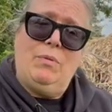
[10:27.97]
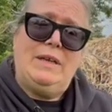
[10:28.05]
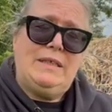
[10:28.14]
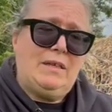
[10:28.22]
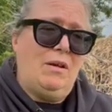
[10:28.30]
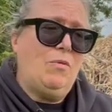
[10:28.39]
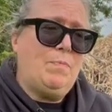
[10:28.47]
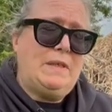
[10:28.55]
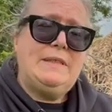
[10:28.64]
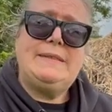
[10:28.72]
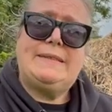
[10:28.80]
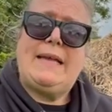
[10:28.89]
When it
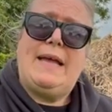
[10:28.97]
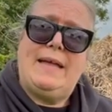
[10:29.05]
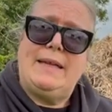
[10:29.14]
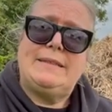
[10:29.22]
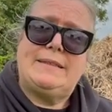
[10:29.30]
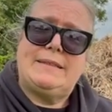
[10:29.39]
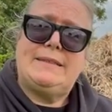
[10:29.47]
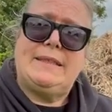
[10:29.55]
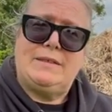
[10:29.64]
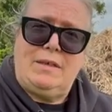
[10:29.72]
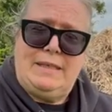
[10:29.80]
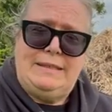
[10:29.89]
opens at the
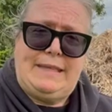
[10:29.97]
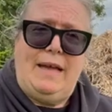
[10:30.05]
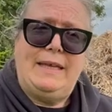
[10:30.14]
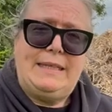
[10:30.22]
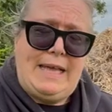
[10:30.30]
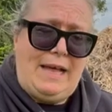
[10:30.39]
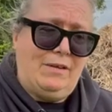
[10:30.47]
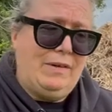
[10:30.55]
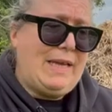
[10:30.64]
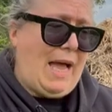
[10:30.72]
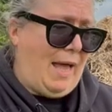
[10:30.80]
Douglas Hyde Gallery,